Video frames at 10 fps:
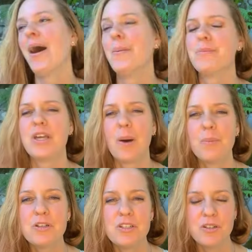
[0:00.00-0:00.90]
the
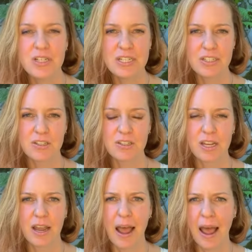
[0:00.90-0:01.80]
opportunity to look
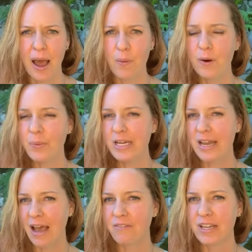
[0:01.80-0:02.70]
at how are we
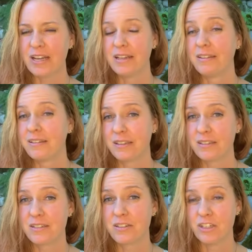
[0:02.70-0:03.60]
navigating the
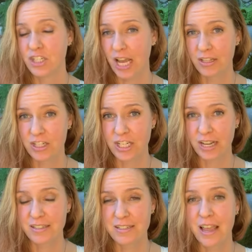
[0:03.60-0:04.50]
things that are challenging
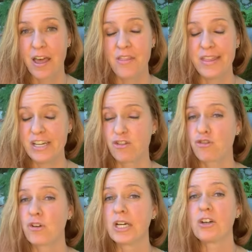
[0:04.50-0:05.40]
us, that
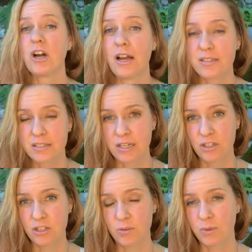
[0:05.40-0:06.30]
trigger us
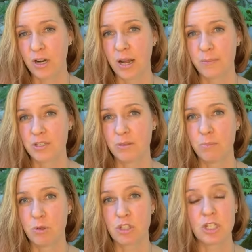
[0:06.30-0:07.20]
into perhaps an
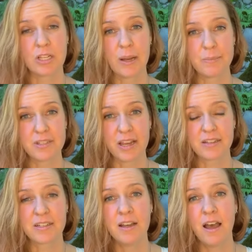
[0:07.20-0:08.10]
emotional upset,
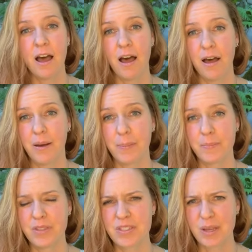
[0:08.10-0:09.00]

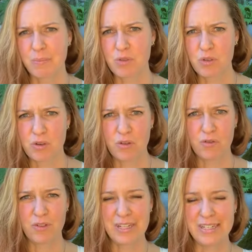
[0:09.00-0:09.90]
some sort
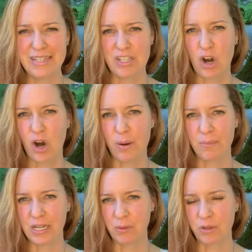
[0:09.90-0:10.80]
of
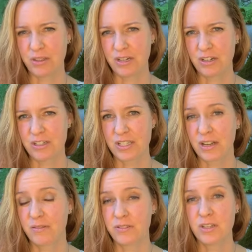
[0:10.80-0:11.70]
disharmony within
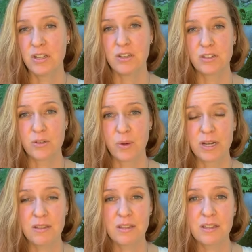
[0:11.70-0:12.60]
ourselves. So
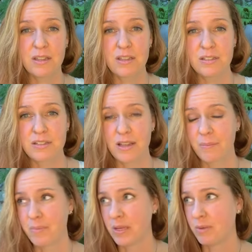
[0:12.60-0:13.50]
anything that's
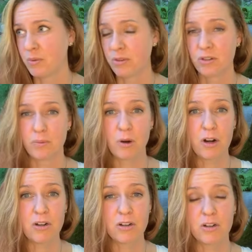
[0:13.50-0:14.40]
maybe with your
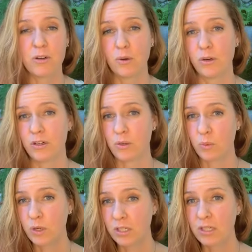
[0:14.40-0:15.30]
partner or in your
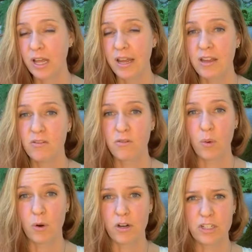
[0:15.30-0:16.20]
work life,
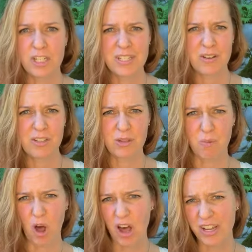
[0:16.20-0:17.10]
or just
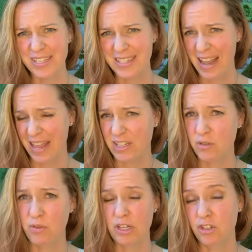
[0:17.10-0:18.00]
some odds and ends,
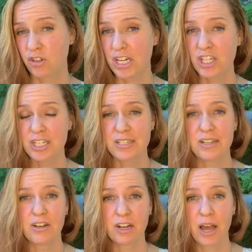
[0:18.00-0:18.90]
frustrations
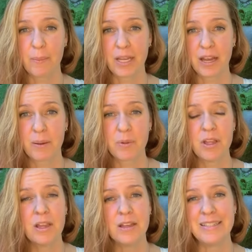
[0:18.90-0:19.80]
that are coming up,
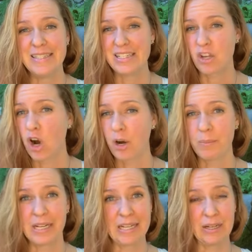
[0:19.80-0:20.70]

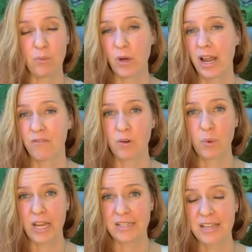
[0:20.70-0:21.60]
disharmony in whatever
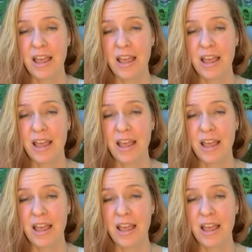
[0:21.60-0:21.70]
ways